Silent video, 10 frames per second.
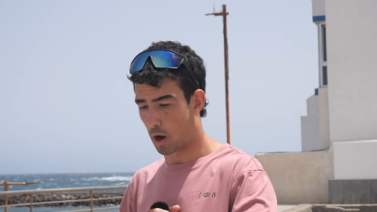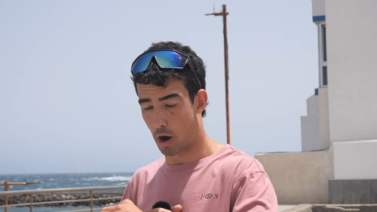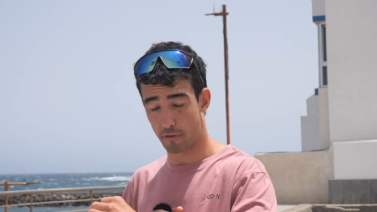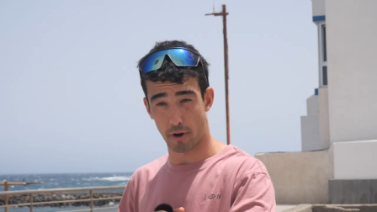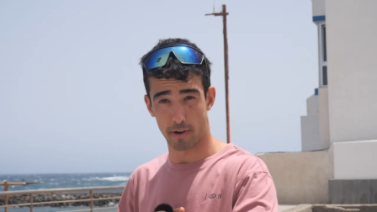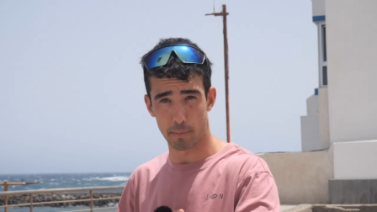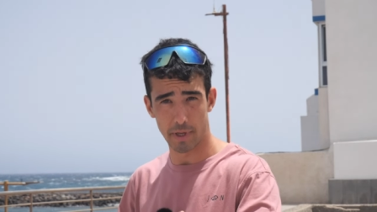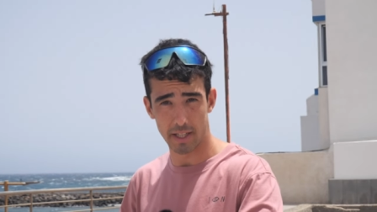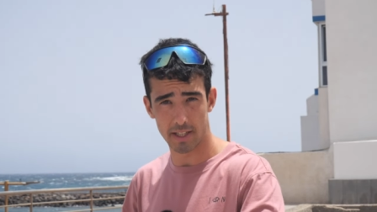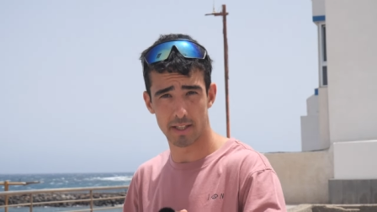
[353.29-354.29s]
after I
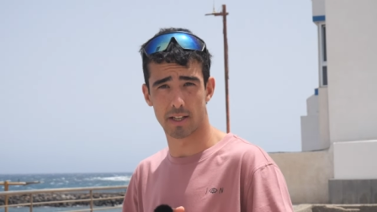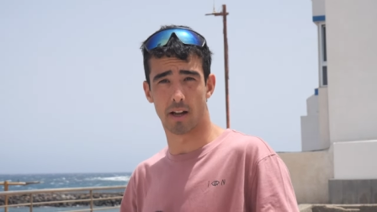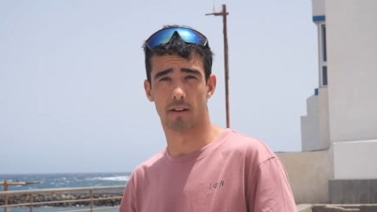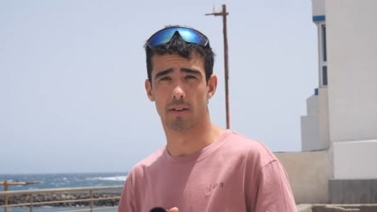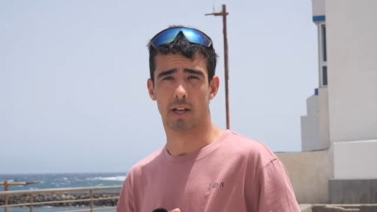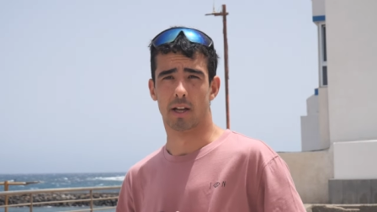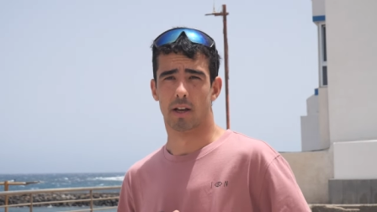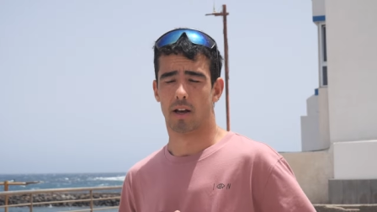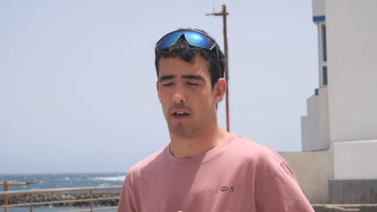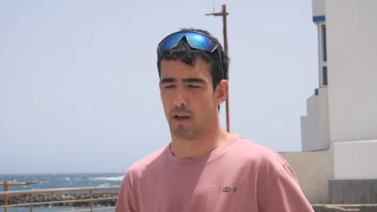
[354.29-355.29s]
competed to kind
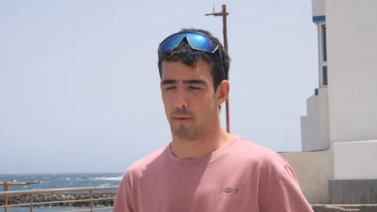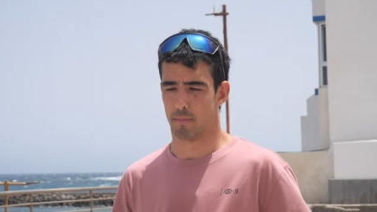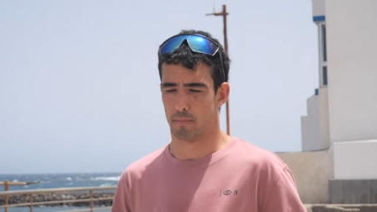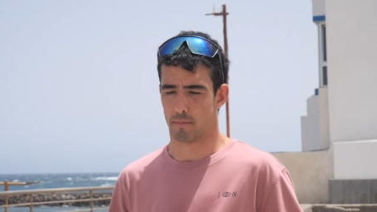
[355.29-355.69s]
of um,